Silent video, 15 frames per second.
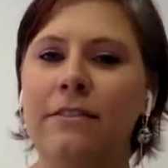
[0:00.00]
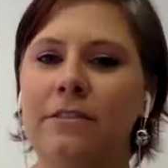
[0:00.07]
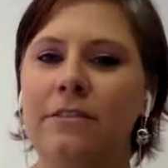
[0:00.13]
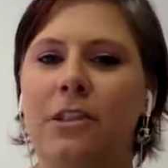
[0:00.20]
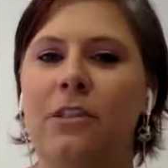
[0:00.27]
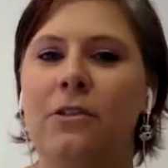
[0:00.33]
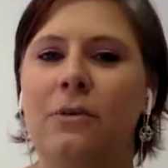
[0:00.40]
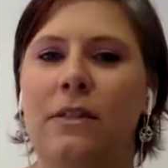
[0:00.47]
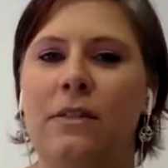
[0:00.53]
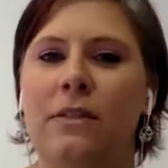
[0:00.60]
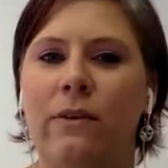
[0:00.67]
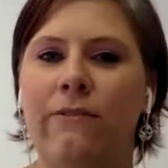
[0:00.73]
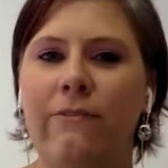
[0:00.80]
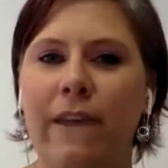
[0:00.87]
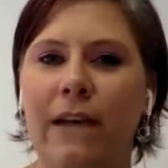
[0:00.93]
to do
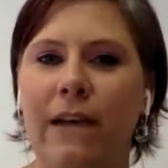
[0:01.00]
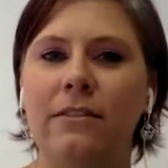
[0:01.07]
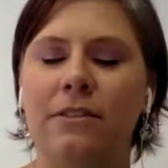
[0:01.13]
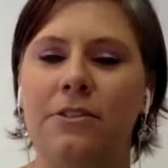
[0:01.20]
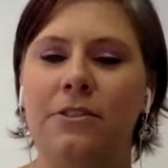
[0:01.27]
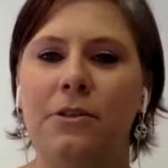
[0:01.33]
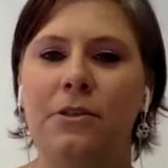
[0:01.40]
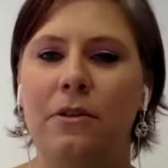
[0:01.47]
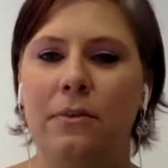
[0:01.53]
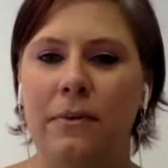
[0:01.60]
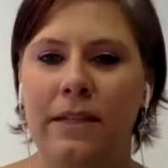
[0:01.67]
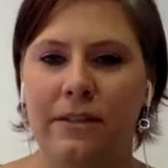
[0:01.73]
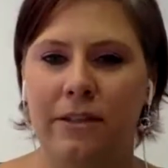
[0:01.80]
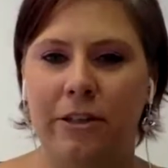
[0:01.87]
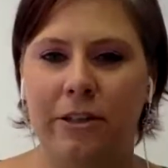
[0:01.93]
is we fail to do the
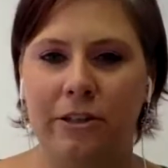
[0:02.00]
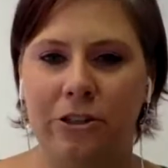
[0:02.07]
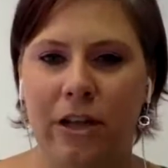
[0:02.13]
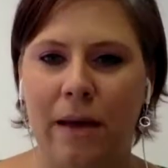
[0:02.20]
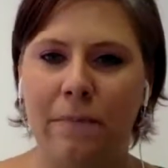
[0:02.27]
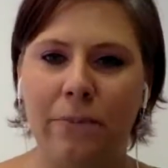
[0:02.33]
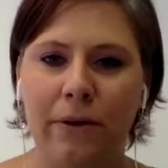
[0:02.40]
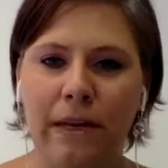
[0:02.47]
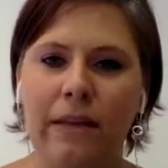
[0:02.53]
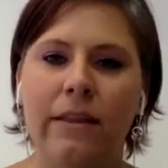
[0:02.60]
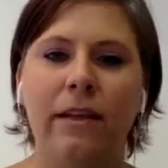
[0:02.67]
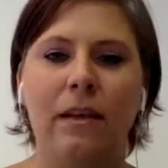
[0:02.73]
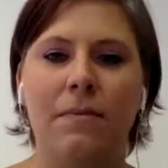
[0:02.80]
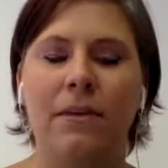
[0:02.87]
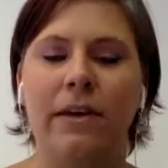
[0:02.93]
research and putting
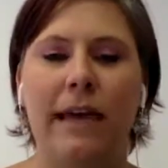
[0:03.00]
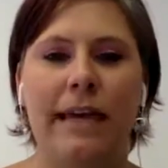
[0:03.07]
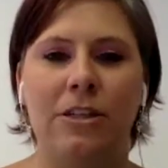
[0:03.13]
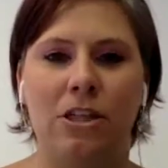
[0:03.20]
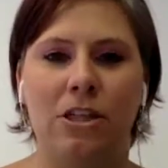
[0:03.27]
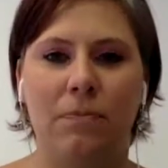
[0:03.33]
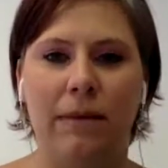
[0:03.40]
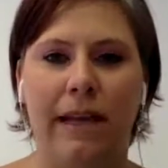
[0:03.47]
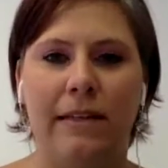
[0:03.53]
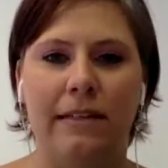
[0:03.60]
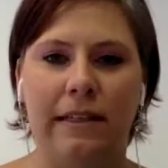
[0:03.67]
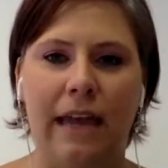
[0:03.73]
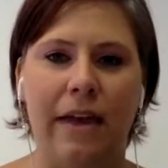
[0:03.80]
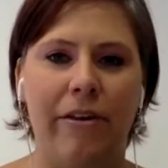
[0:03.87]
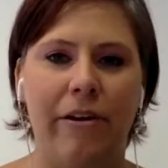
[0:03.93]
the communications
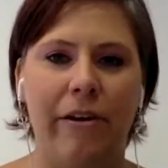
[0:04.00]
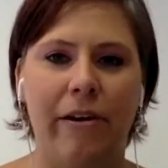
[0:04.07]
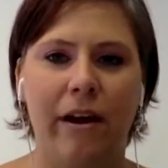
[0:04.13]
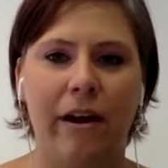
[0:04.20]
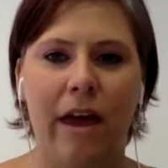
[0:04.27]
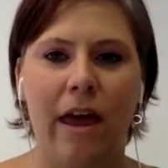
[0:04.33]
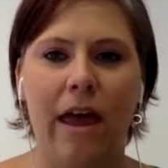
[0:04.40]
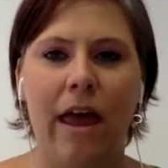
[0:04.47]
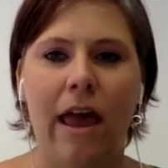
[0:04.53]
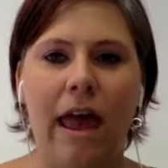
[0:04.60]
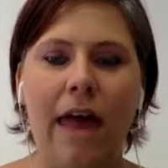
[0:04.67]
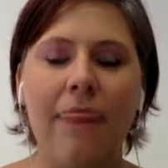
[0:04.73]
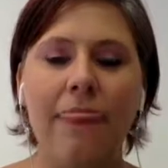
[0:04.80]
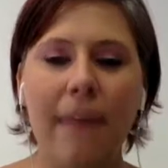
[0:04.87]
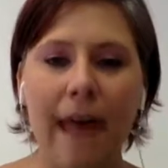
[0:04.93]
plan together.
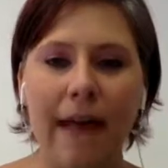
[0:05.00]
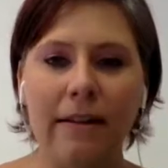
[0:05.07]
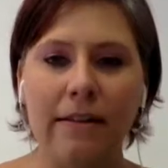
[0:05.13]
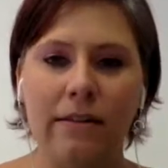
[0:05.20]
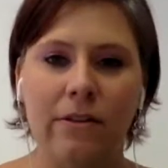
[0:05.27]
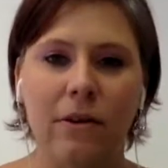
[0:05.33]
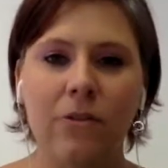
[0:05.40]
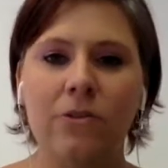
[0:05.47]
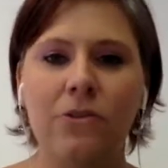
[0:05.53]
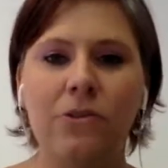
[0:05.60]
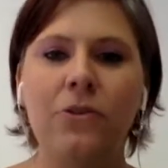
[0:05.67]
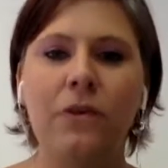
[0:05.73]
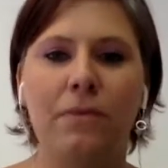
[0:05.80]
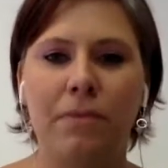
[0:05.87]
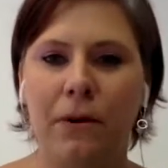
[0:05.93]
And those
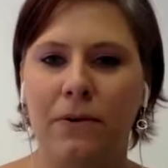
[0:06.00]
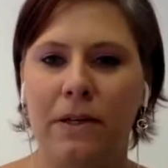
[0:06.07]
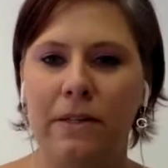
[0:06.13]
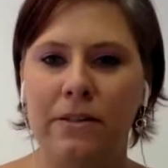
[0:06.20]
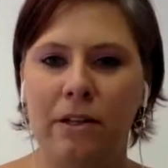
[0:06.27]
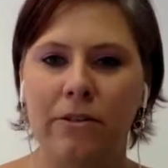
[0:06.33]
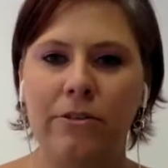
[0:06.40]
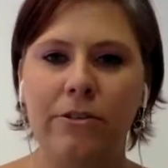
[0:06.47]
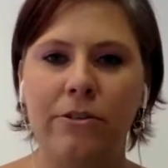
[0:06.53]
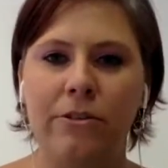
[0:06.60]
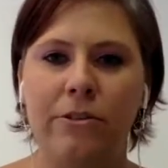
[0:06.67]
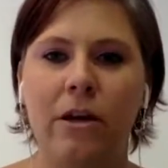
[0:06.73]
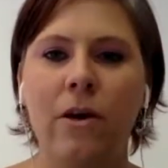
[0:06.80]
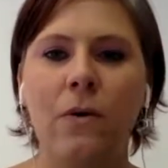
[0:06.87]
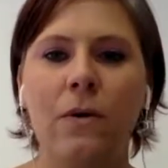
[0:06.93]
two components are
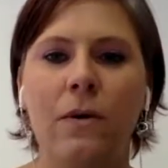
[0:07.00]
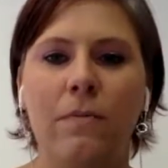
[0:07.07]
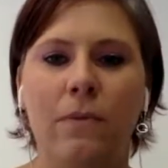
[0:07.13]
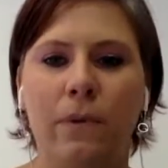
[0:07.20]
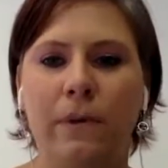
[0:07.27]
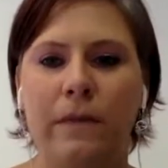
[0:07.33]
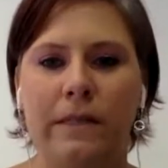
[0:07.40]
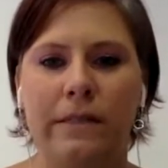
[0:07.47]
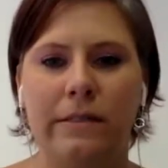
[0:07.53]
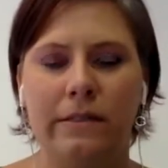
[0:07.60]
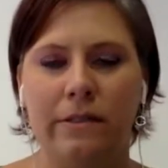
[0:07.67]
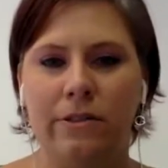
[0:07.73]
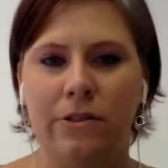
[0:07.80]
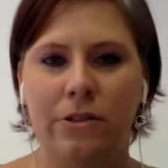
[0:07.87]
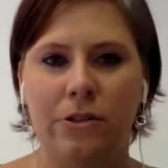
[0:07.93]
so
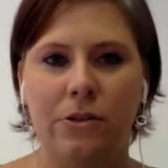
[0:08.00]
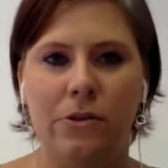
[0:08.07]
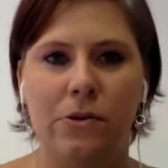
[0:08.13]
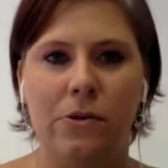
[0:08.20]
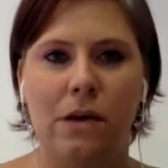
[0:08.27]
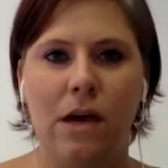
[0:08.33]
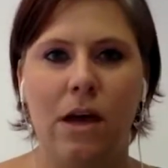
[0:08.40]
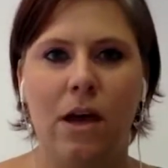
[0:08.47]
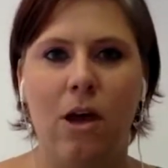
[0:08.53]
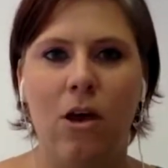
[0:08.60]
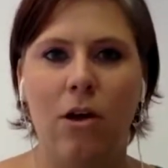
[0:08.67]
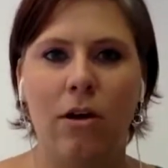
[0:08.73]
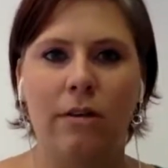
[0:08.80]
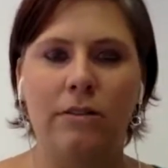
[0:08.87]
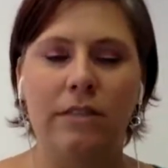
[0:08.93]
important to
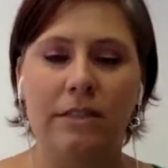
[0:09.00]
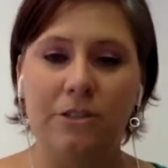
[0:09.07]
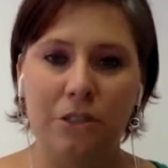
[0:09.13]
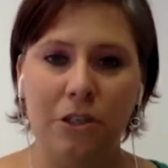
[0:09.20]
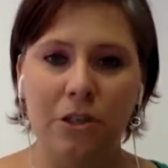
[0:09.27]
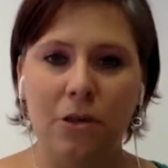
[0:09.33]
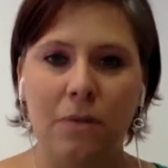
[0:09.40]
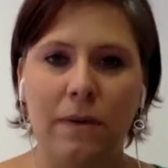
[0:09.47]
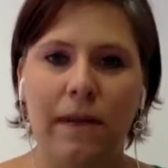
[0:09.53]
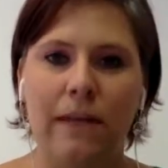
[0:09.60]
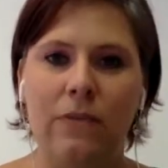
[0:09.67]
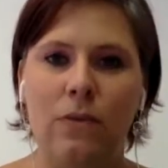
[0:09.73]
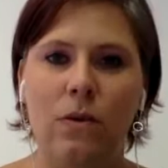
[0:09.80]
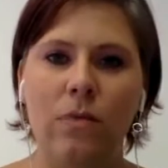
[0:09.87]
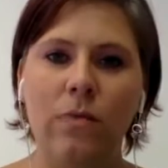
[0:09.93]

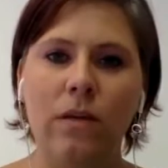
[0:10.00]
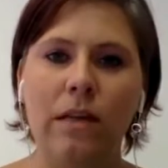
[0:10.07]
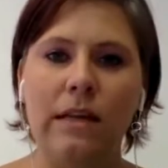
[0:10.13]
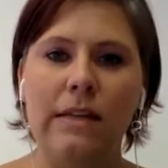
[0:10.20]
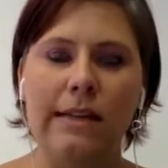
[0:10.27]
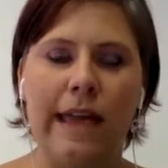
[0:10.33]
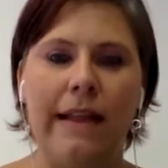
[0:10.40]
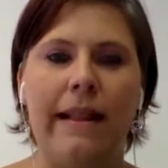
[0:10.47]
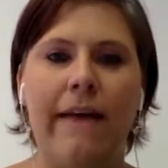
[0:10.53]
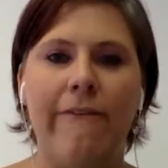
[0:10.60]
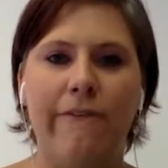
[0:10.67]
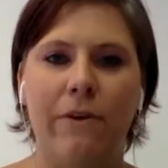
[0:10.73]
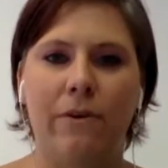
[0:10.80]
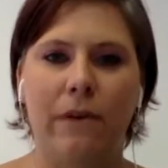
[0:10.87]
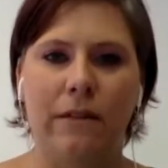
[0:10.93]
do, because we
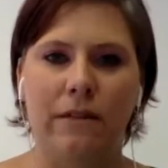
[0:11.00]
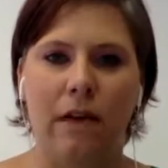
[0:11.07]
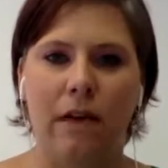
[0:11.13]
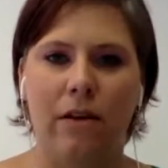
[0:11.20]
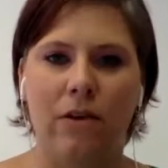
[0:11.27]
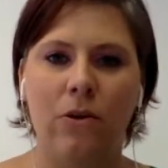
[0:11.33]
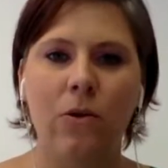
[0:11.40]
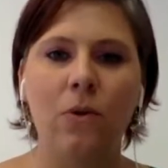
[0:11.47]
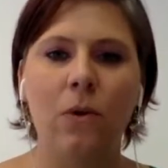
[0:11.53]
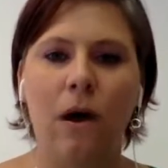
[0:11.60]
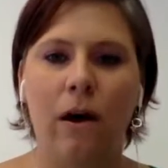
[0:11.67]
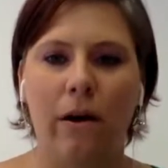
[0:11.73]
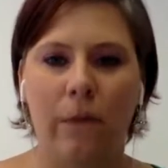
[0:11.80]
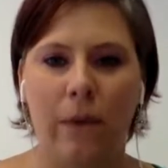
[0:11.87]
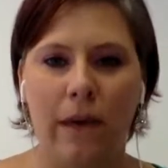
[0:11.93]
really take that focus on
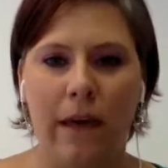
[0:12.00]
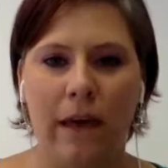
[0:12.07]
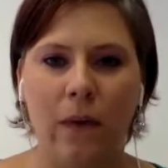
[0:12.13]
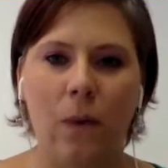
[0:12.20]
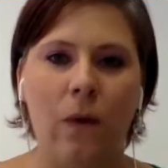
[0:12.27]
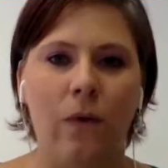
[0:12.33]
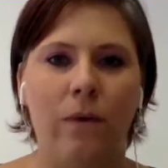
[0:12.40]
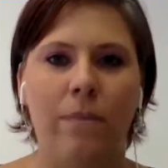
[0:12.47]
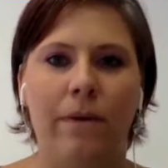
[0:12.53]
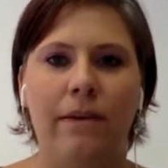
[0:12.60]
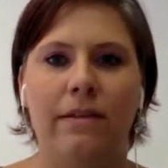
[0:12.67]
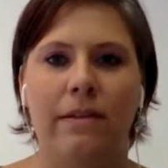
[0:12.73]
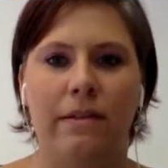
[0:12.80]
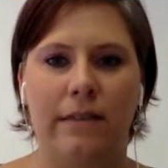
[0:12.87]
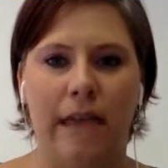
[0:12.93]
who are we and what we
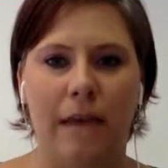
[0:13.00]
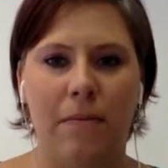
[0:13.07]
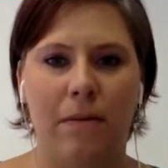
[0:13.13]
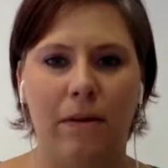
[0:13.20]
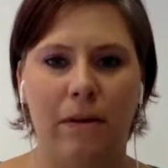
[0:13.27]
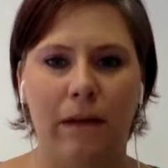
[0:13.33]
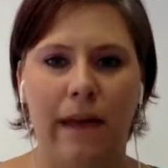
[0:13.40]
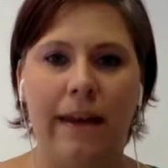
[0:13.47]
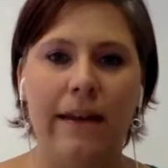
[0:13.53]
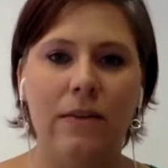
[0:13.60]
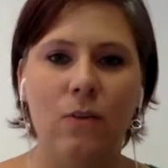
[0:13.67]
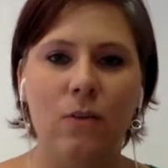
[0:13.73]
bring to the table. And as